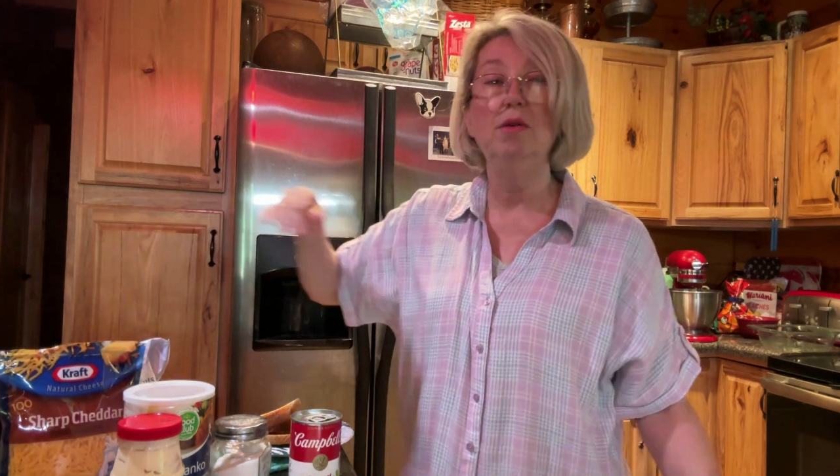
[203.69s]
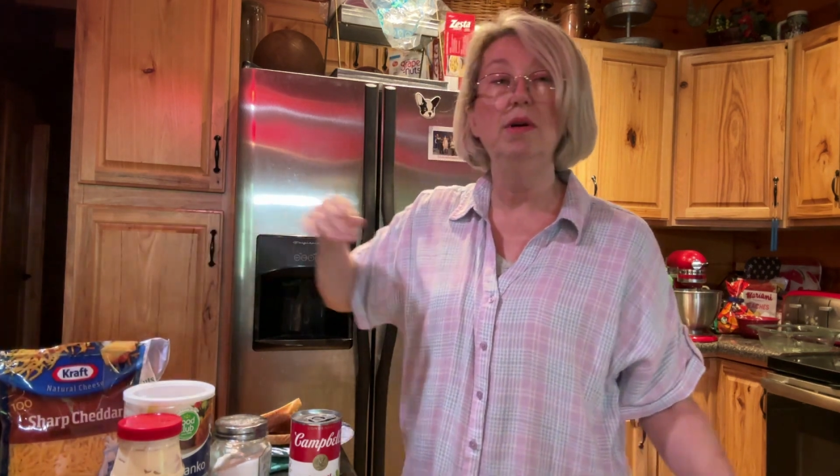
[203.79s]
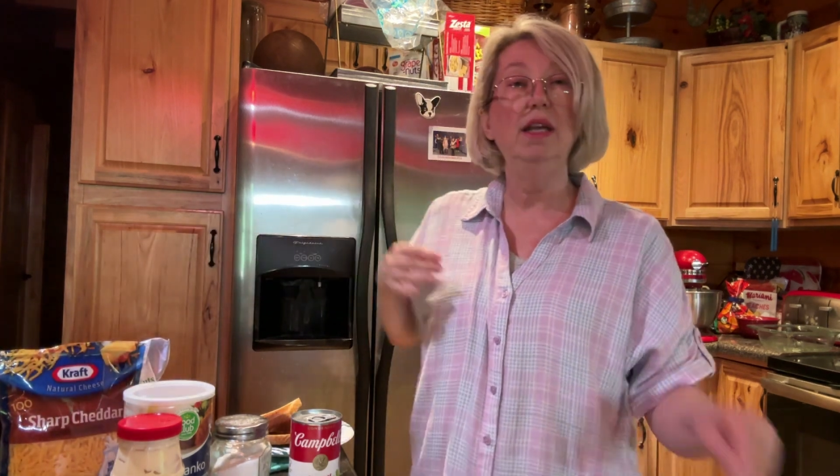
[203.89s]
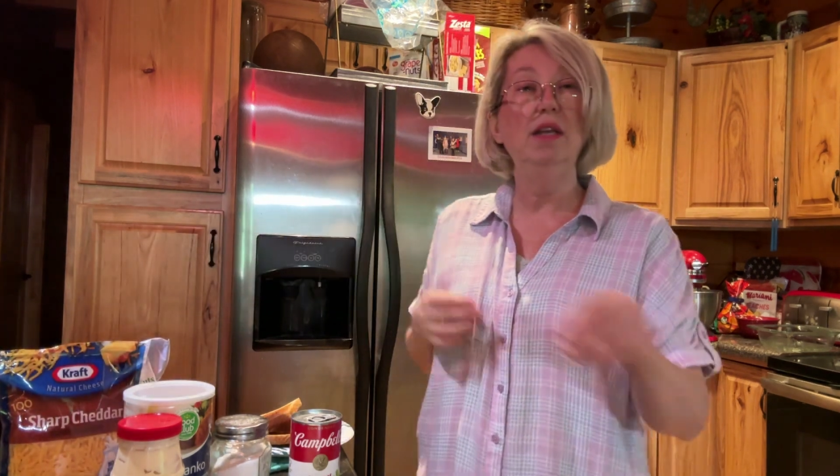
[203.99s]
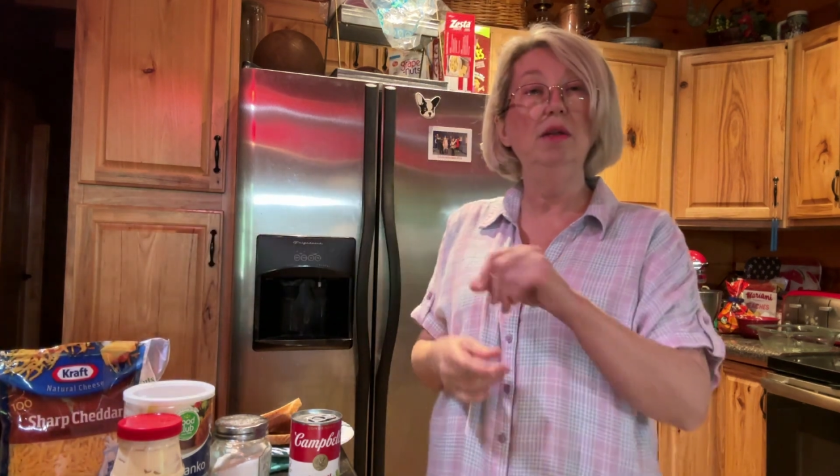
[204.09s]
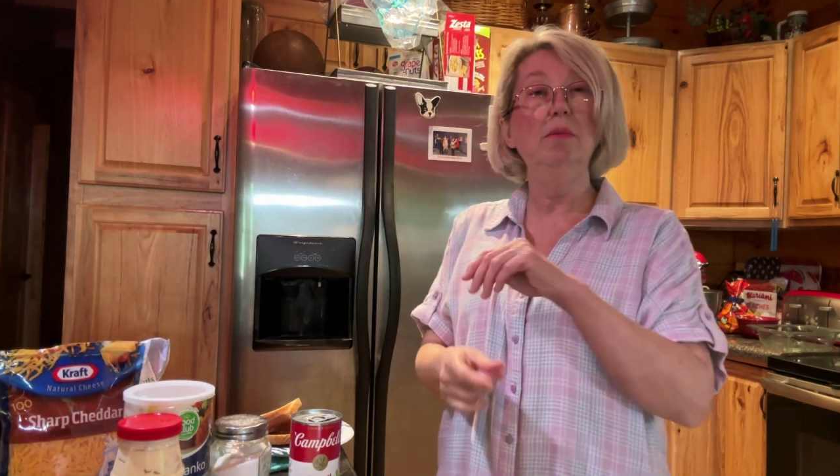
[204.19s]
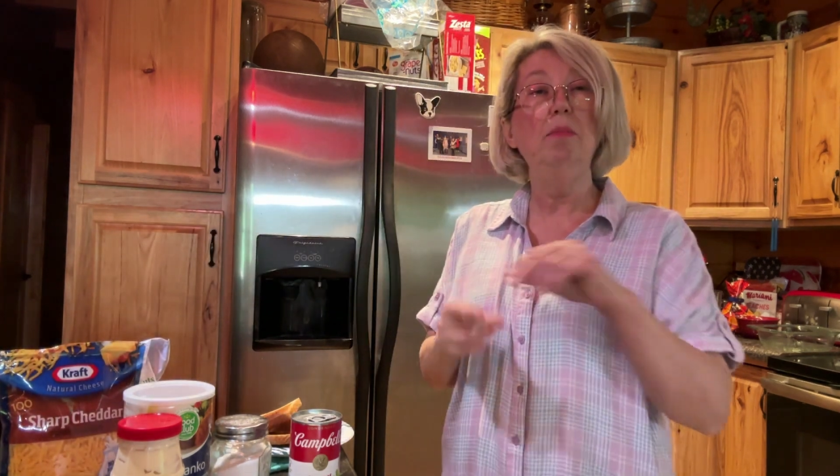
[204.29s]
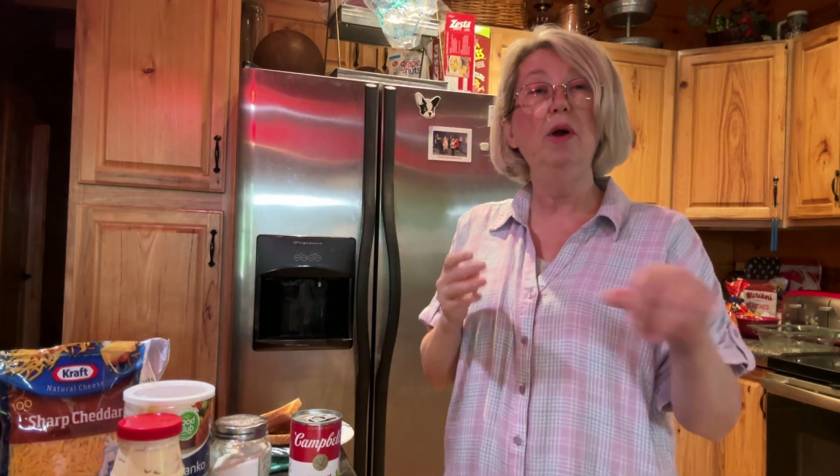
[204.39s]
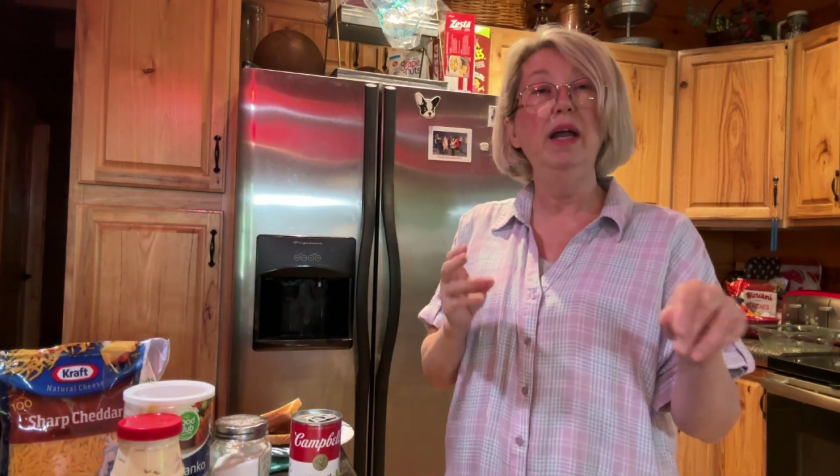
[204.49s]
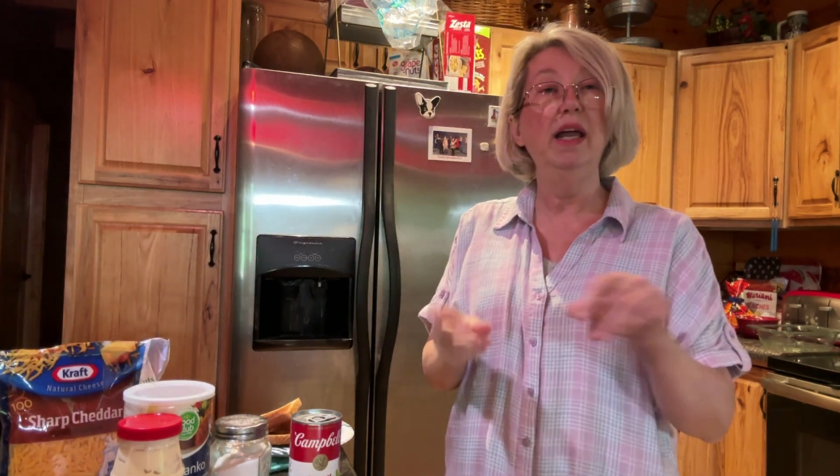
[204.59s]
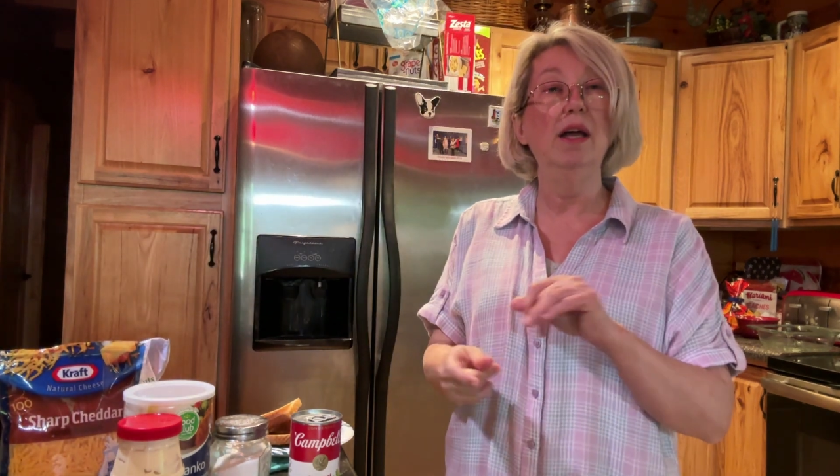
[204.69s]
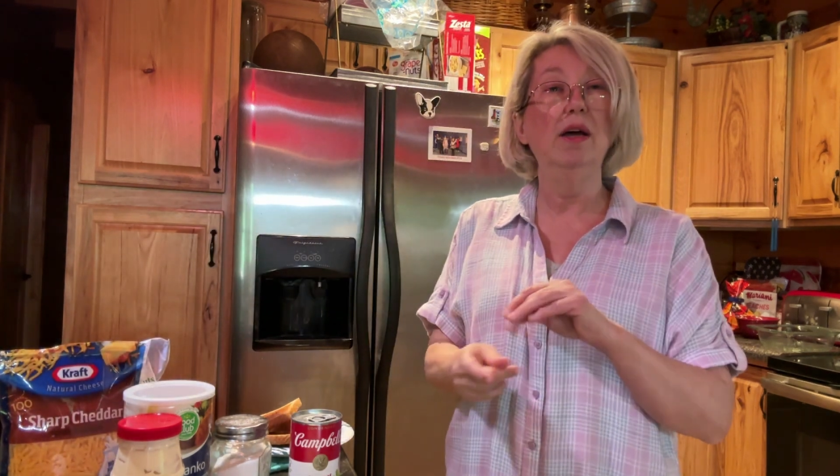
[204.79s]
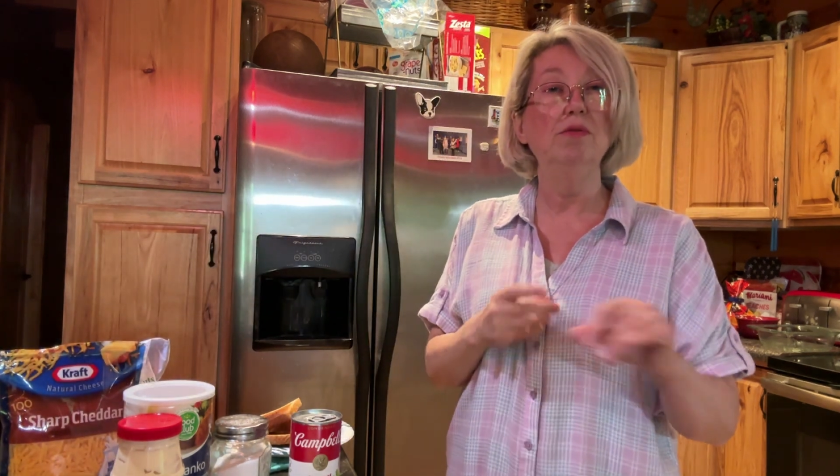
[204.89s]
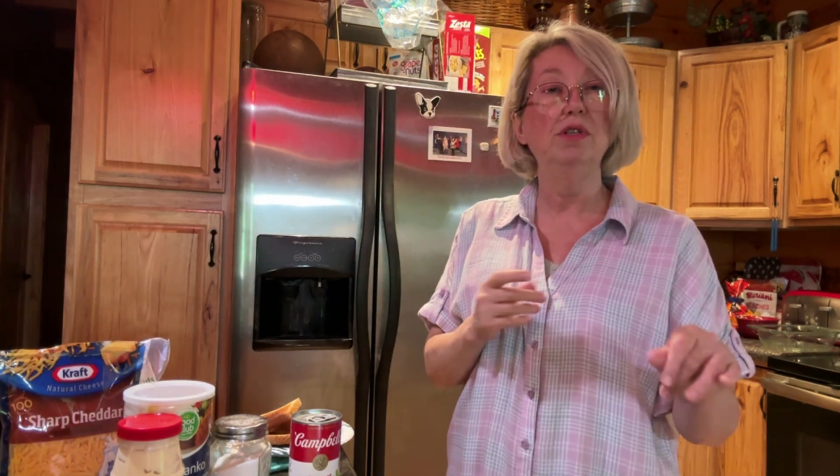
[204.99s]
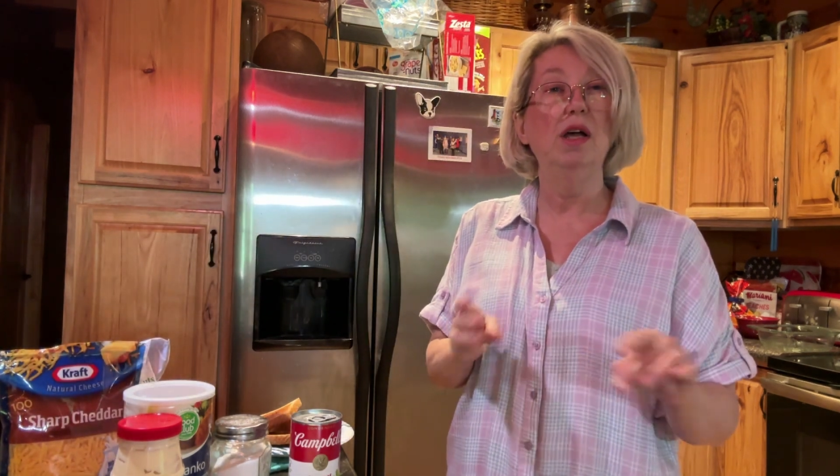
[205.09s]
hitting the bread
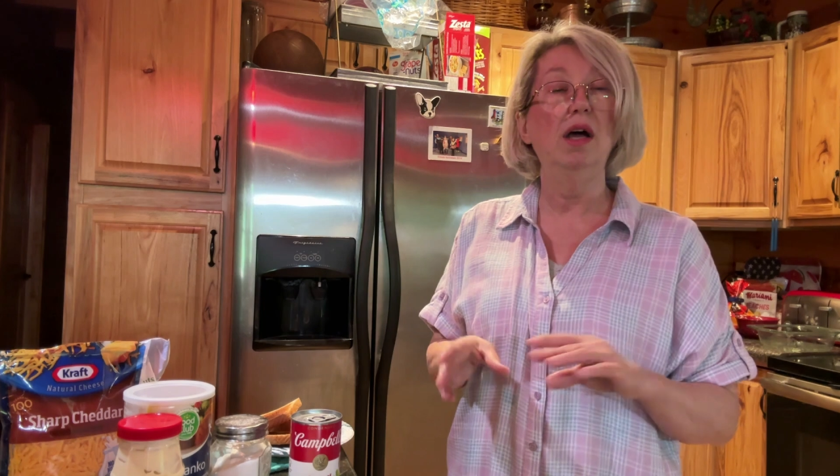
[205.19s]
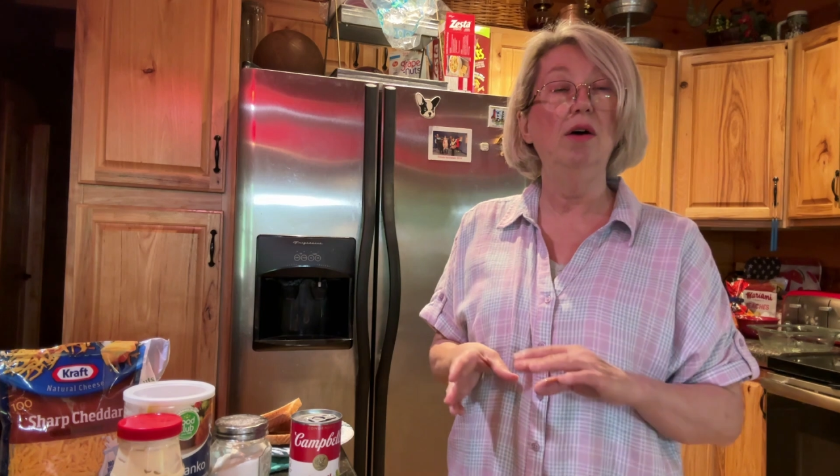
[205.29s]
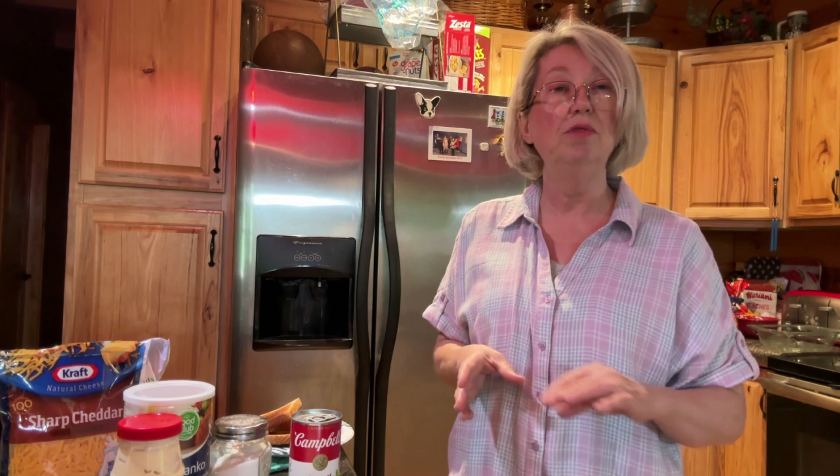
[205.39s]
goes on